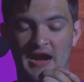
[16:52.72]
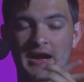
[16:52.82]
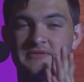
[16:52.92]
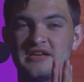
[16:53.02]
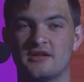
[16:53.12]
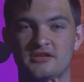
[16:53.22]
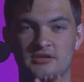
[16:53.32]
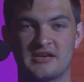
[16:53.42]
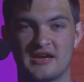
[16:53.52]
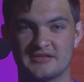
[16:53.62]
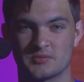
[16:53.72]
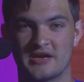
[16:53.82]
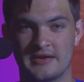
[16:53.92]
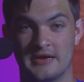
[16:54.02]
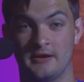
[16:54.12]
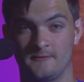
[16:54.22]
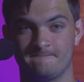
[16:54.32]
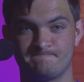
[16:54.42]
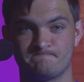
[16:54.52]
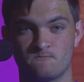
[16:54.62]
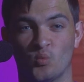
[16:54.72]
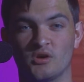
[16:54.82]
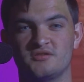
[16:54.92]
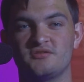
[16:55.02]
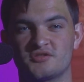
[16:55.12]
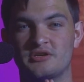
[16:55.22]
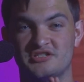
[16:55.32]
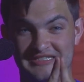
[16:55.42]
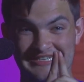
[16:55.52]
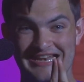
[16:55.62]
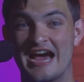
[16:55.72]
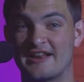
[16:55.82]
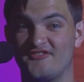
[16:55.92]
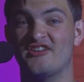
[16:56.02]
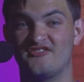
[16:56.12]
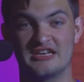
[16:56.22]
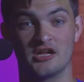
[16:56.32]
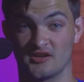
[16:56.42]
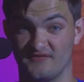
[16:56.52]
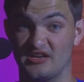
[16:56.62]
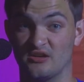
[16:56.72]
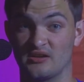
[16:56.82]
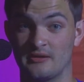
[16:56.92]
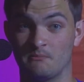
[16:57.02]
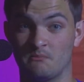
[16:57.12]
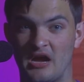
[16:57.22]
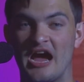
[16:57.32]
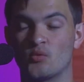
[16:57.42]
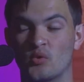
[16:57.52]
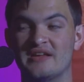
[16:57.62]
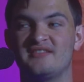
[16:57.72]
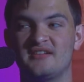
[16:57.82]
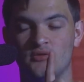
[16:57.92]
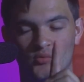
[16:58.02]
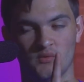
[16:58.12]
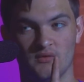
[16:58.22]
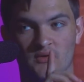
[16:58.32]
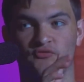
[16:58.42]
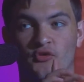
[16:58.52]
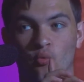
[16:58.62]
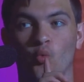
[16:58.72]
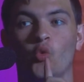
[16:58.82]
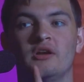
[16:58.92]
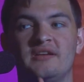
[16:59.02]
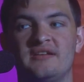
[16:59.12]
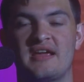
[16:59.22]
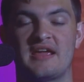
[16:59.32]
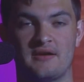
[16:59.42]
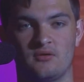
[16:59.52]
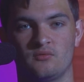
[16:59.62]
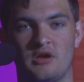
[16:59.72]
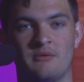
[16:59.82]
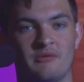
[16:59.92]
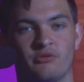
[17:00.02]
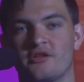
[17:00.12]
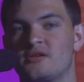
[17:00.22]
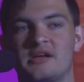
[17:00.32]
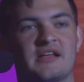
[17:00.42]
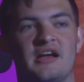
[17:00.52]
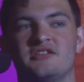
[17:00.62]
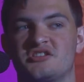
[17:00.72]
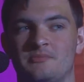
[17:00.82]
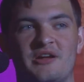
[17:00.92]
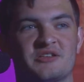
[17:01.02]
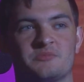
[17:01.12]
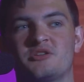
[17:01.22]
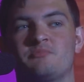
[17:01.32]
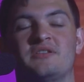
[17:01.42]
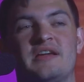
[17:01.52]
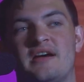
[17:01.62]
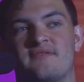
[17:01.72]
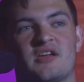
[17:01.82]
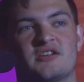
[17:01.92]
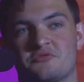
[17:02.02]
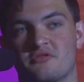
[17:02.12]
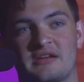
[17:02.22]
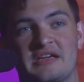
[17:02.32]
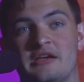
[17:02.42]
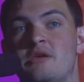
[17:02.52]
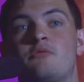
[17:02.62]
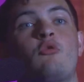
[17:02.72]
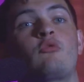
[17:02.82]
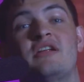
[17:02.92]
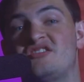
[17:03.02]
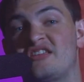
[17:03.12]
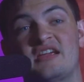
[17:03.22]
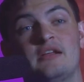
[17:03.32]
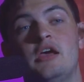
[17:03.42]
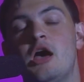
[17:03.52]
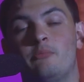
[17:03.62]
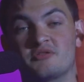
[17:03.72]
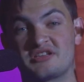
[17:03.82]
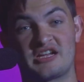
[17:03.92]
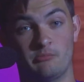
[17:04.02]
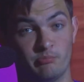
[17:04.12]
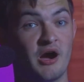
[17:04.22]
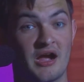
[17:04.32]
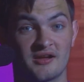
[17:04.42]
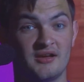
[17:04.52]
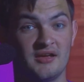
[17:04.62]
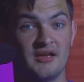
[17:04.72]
I'm telling you guys right now, 1-2 Switch is not a $50 video game. I rented it for one day, and my brother and I got just about as much play out of that as we were going to get. Maybe we'll rent it again, but it was like $1.